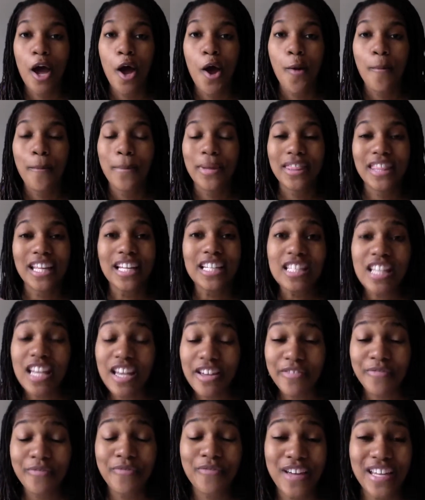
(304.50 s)
But that's
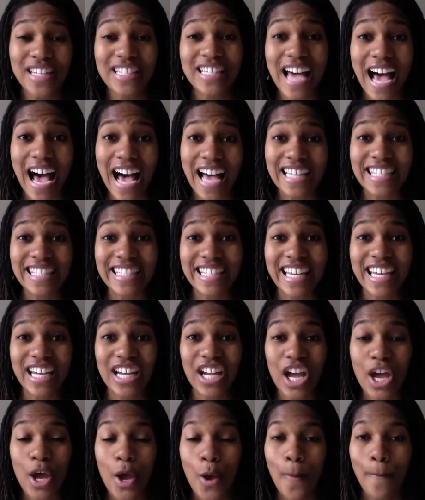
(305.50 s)
fantastic,
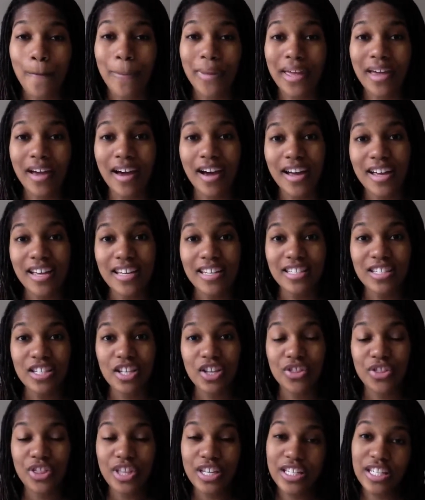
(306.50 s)
because
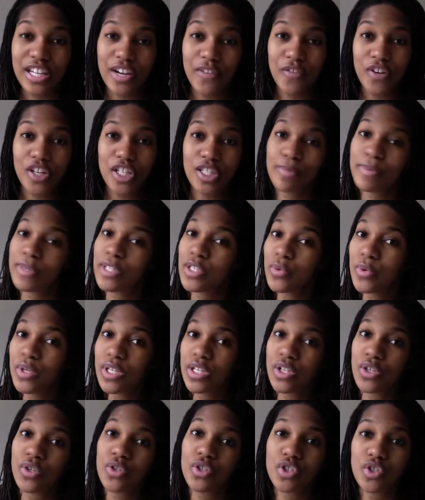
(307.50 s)
the difference
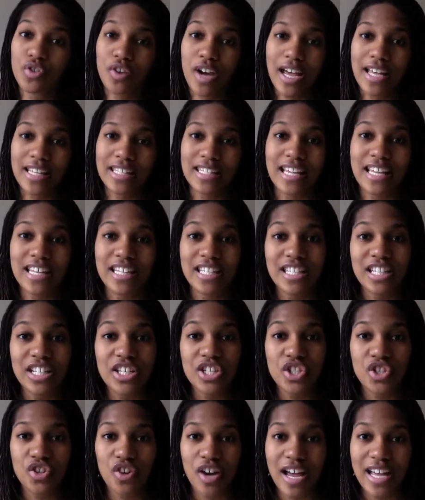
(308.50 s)
between eustress and
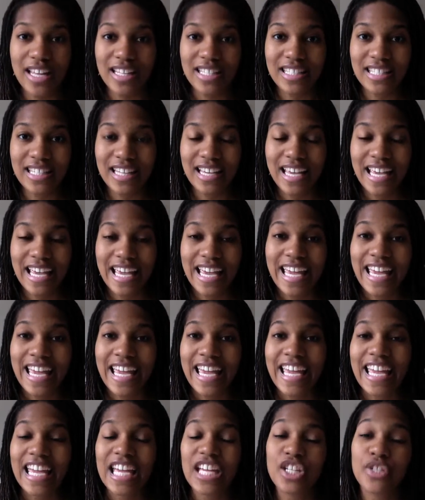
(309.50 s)
distress
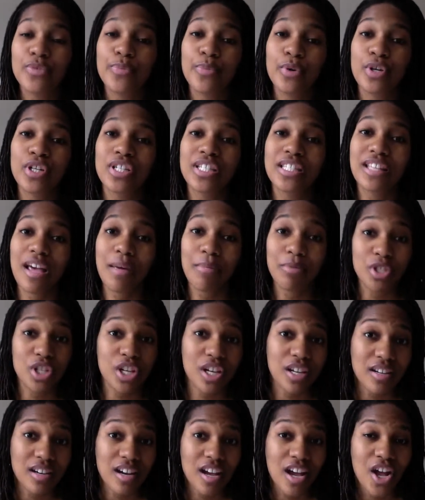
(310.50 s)
is
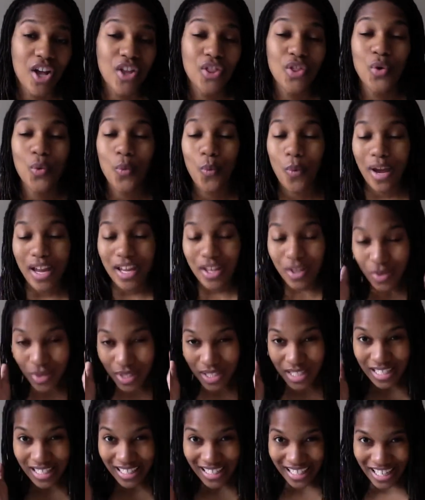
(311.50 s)
perception, the way you
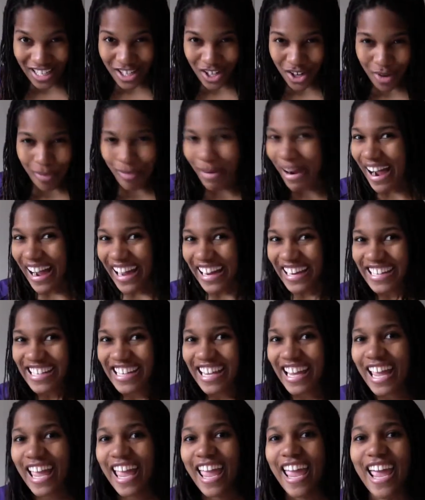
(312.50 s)
see it in your mind.
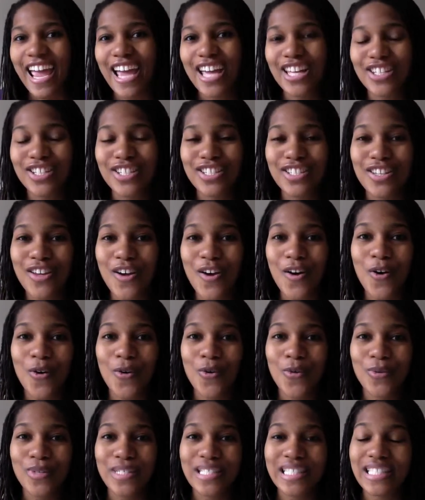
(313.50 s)
And
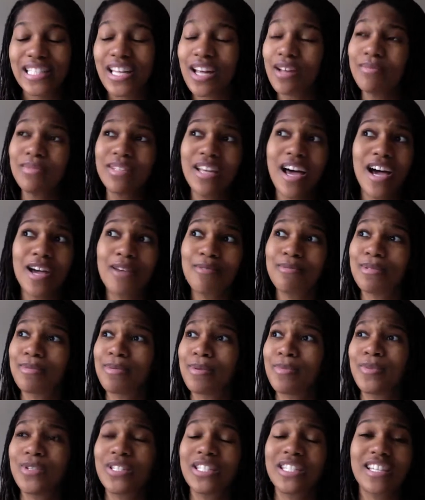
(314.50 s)
so sometimes
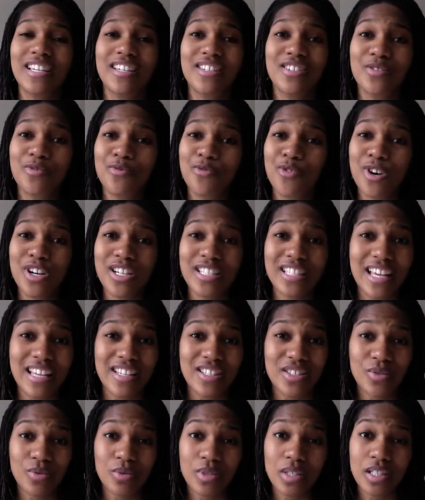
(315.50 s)
people see a divorce
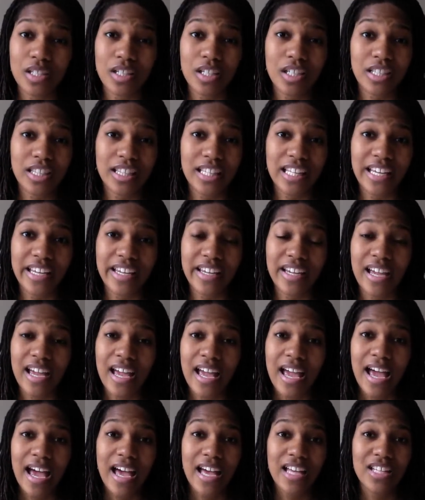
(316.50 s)
as a really good thing,
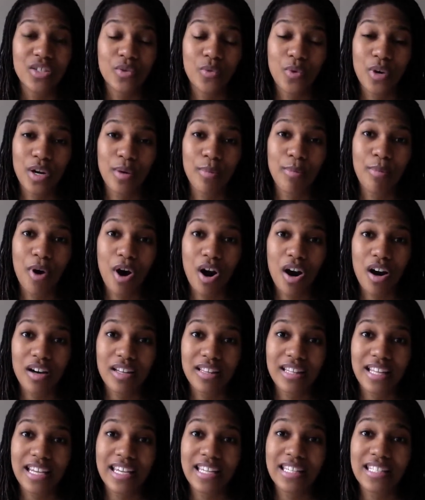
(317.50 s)
as a way to
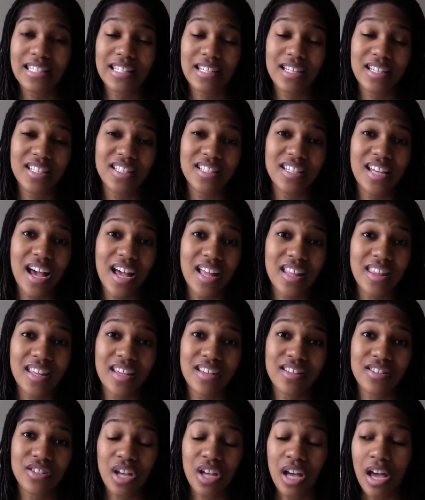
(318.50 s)
part. They can see a death
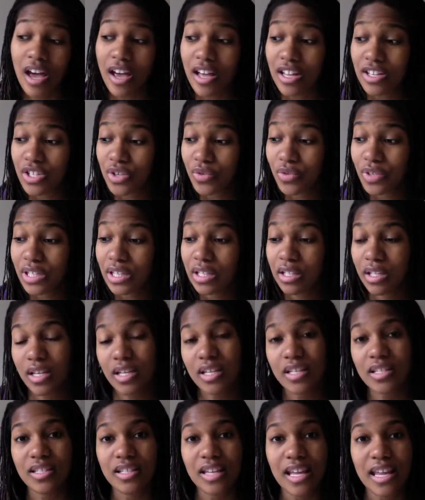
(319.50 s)
as a
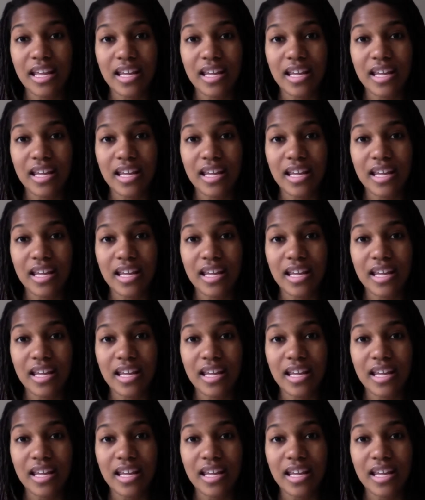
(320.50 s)
release.